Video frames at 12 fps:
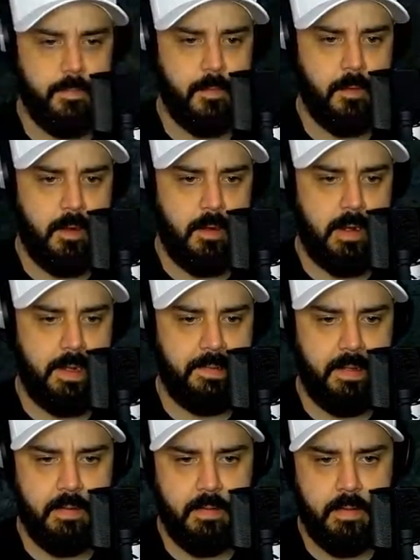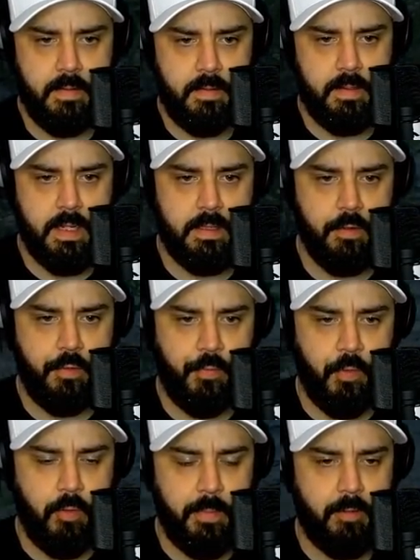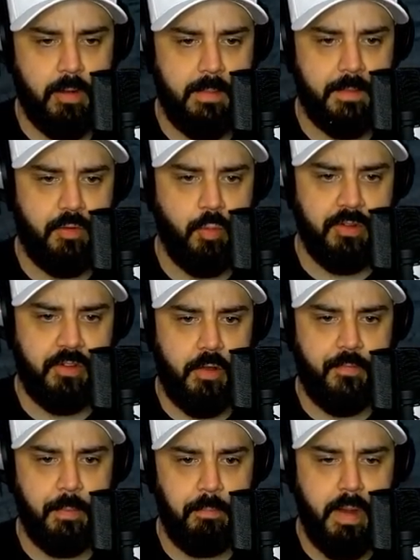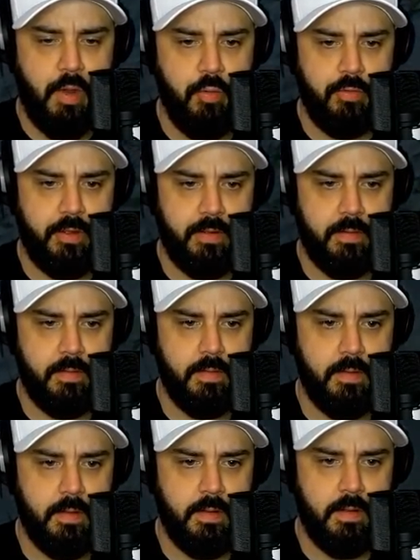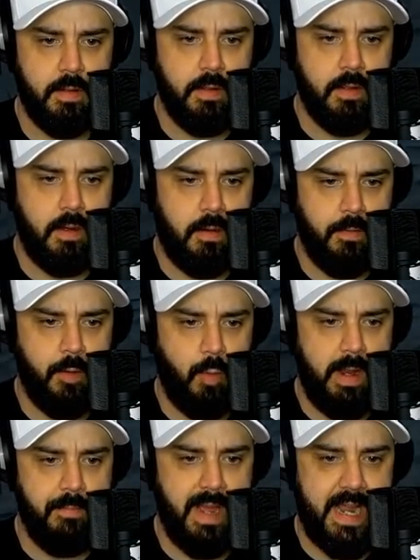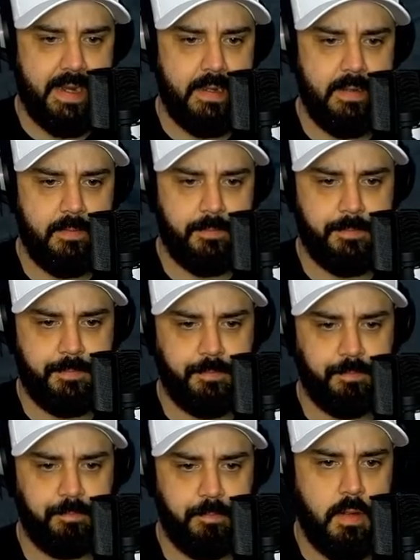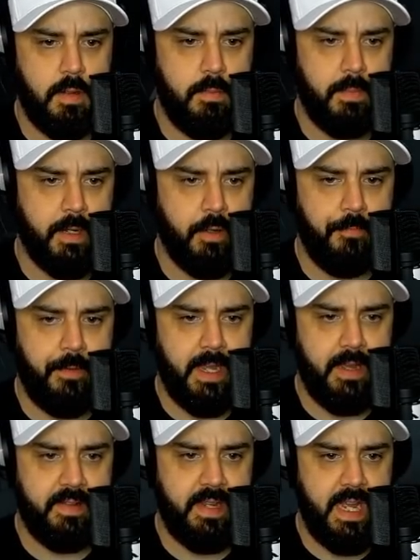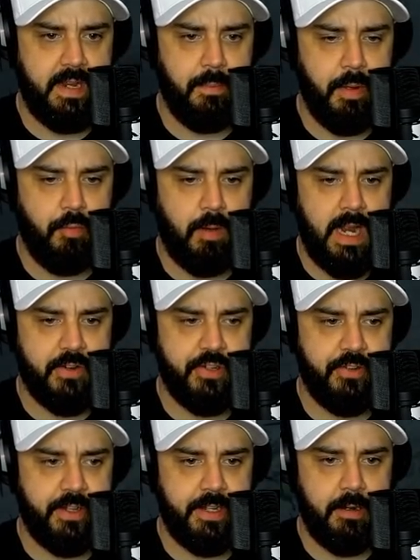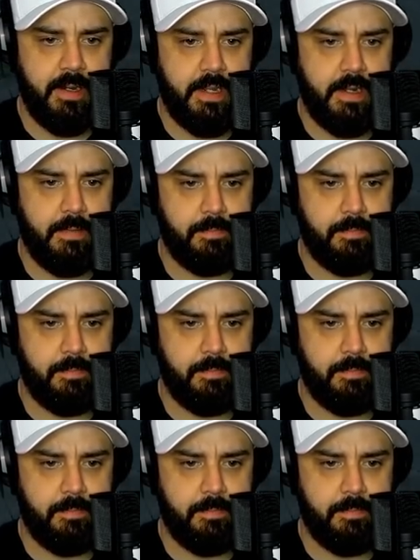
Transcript: All right. Got those full. I'm going to grab these ones off the boat on the way back. My goofy ass had to put rations in there, didn't I?